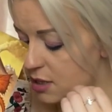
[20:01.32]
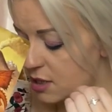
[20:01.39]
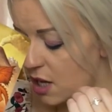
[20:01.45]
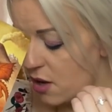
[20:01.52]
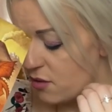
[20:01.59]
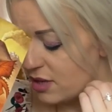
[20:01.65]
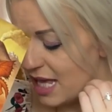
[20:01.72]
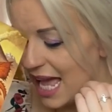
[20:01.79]

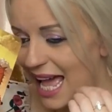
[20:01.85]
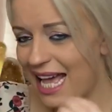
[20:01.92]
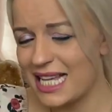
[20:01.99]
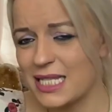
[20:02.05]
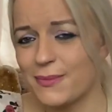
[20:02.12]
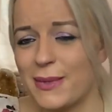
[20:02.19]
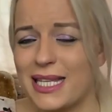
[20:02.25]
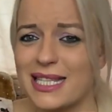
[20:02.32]
So there
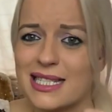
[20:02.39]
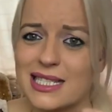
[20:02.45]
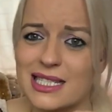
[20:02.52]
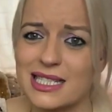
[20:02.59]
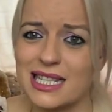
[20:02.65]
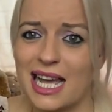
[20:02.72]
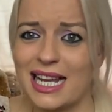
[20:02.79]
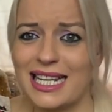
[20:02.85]
has been this
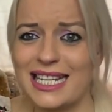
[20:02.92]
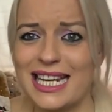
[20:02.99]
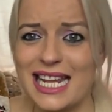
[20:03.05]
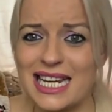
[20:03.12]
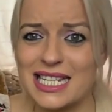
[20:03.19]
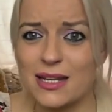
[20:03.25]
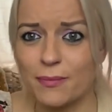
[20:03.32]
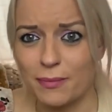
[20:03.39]
like
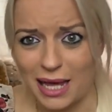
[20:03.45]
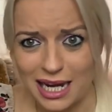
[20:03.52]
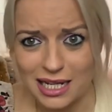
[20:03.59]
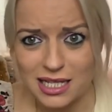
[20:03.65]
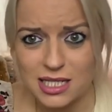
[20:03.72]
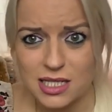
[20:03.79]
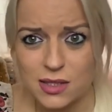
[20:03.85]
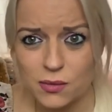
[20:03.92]
need to
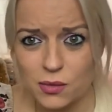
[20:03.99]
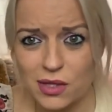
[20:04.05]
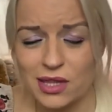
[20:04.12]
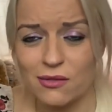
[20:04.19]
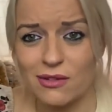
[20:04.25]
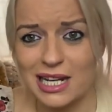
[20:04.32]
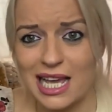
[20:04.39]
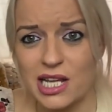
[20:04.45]
balance with
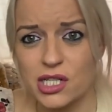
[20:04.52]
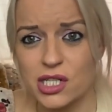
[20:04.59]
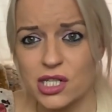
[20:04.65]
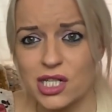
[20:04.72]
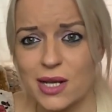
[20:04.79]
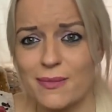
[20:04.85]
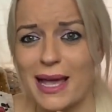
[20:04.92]
the relationship.